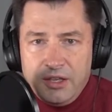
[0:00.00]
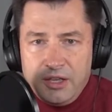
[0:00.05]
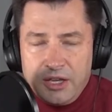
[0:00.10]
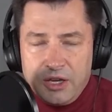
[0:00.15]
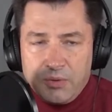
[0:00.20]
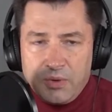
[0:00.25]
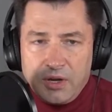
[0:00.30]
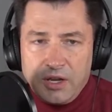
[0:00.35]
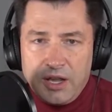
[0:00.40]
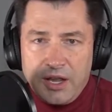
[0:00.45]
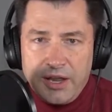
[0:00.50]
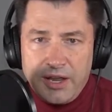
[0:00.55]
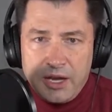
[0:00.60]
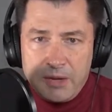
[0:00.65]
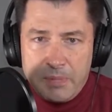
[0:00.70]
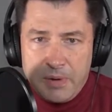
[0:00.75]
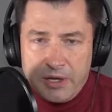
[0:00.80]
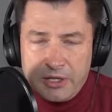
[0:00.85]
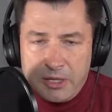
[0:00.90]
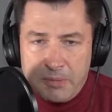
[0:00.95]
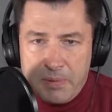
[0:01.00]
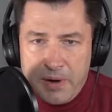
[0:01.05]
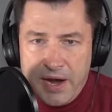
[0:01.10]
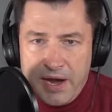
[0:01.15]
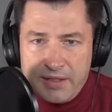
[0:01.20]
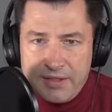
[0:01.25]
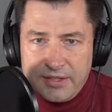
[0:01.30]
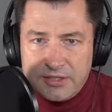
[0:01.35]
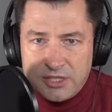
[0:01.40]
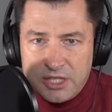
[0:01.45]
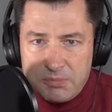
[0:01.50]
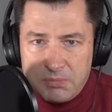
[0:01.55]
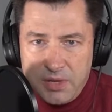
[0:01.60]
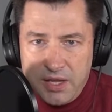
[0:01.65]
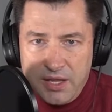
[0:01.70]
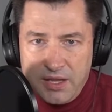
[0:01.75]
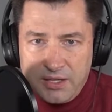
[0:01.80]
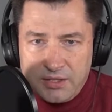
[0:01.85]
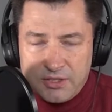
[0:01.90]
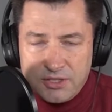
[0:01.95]
you're relying upon the pilots to
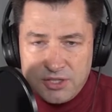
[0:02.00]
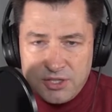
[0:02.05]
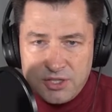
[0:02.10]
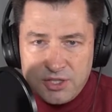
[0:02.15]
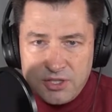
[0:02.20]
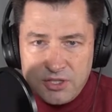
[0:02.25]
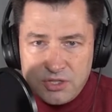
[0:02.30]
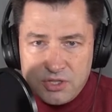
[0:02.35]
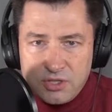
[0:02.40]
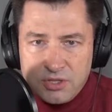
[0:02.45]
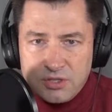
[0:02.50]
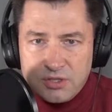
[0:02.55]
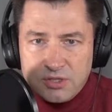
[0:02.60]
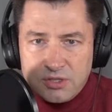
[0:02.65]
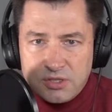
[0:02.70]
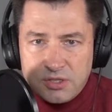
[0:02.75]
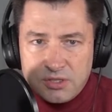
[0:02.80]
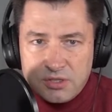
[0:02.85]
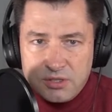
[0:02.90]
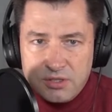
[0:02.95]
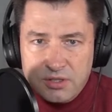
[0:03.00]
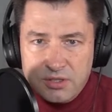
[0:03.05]
make decisions